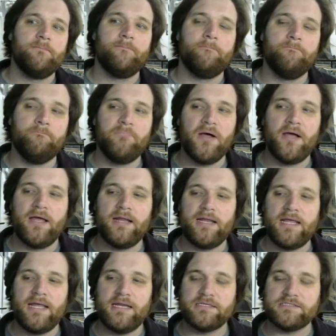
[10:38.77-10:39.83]
but
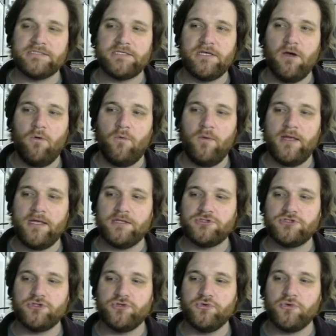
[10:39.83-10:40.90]
it is going
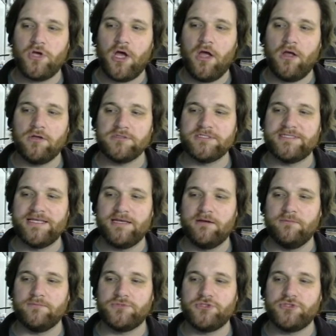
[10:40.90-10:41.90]
to cause them